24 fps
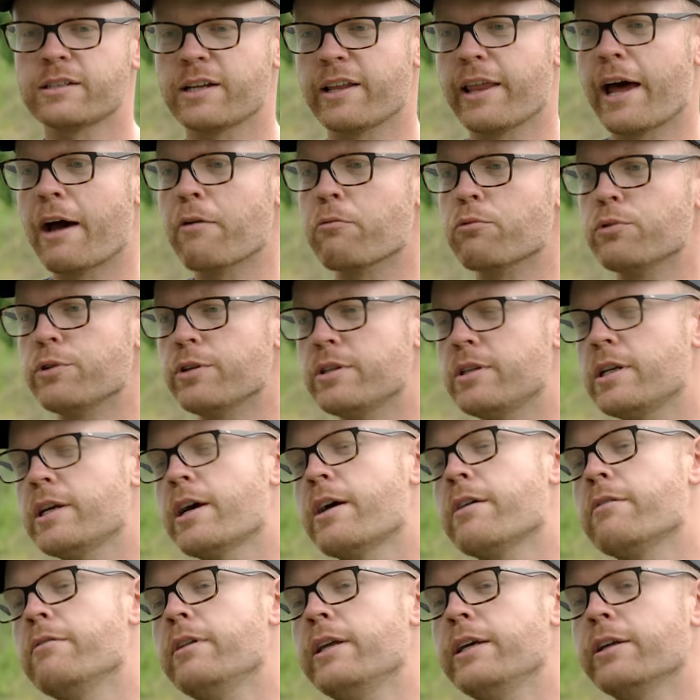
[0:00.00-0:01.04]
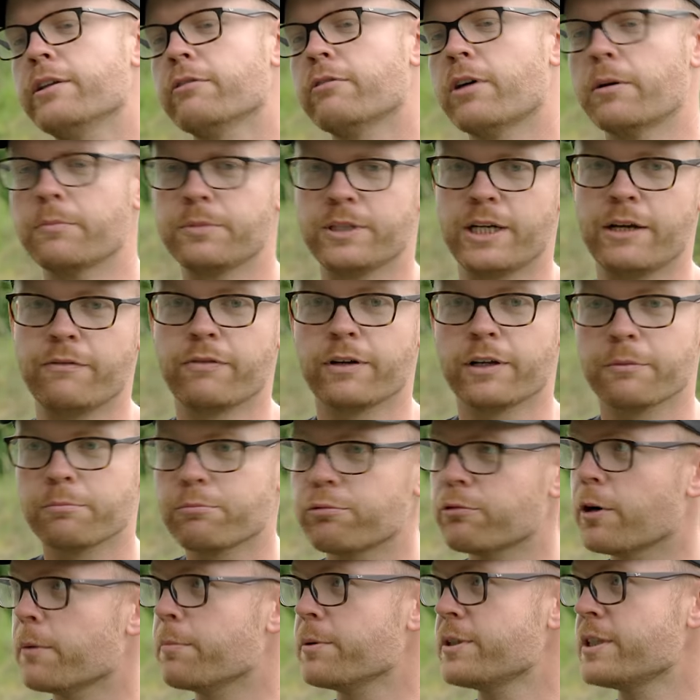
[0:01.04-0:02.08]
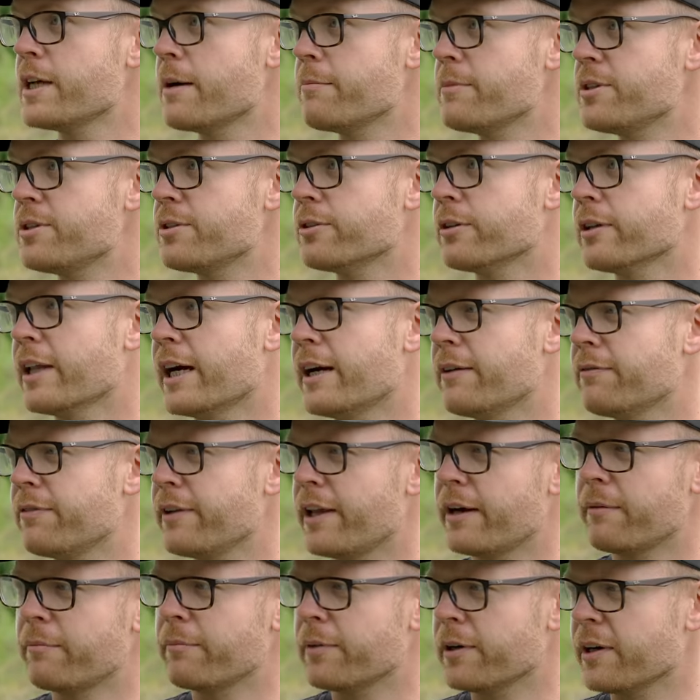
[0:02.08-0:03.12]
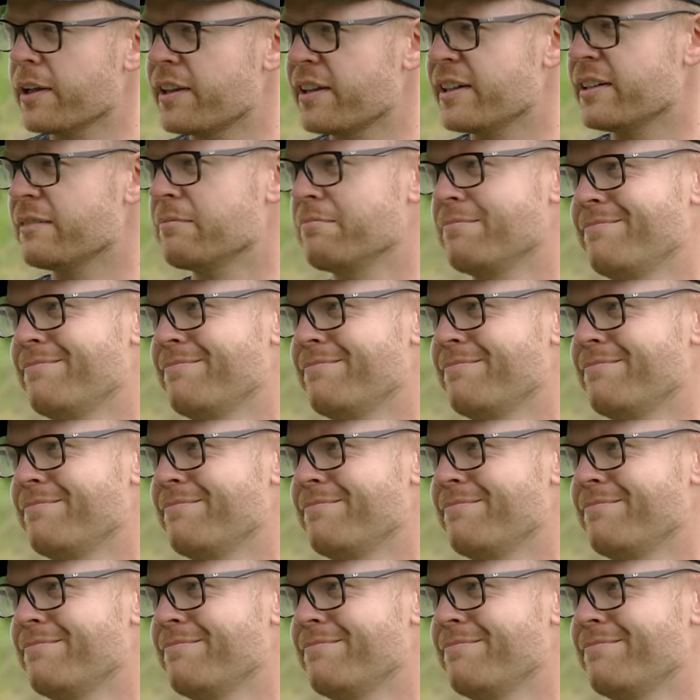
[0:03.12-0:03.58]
So that was the only other option if I'd have proper set my stall out for them, but I think...